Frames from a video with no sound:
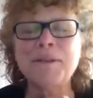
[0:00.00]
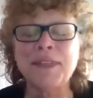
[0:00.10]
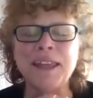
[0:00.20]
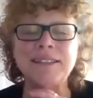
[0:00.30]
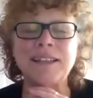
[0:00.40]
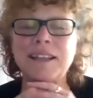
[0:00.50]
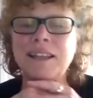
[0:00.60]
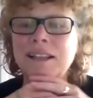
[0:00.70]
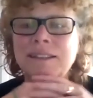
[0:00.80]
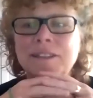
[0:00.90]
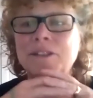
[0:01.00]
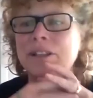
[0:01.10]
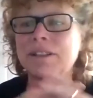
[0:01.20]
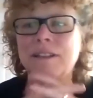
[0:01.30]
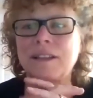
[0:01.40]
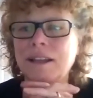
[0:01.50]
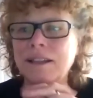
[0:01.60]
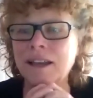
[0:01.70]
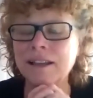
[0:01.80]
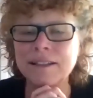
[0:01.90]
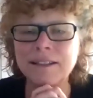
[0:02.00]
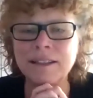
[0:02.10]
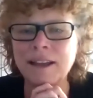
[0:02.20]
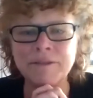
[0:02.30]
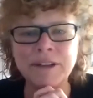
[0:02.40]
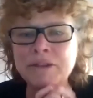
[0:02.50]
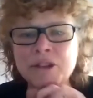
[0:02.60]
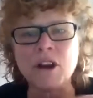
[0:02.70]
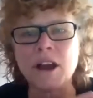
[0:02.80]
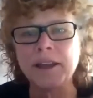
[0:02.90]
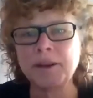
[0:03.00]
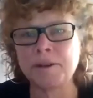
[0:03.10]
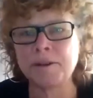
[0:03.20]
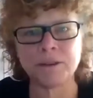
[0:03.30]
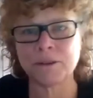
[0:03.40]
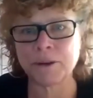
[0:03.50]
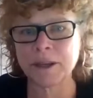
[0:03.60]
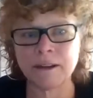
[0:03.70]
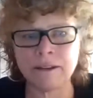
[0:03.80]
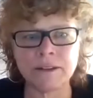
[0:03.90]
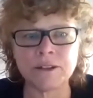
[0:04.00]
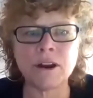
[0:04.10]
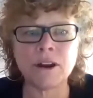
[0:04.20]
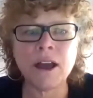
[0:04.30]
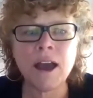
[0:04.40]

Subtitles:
thanks, Eddie. That's interesting. I've never tried growing it in the dark.